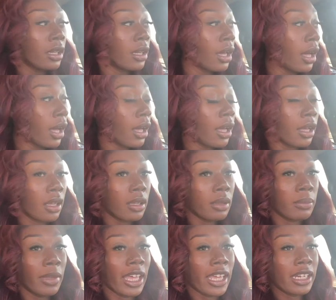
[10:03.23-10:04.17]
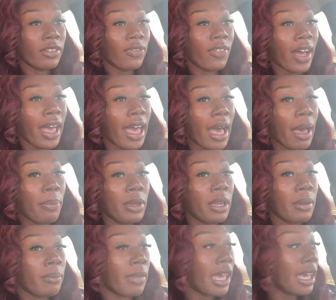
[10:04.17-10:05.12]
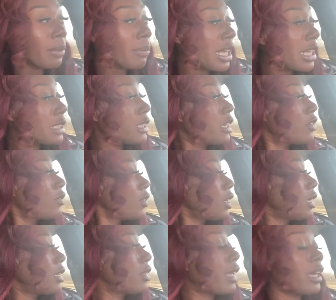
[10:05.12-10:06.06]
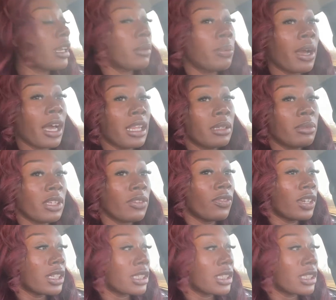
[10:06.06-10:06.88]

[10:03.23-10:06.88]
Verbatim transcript: um, and if I happen to make myself eat, that'll probably be for the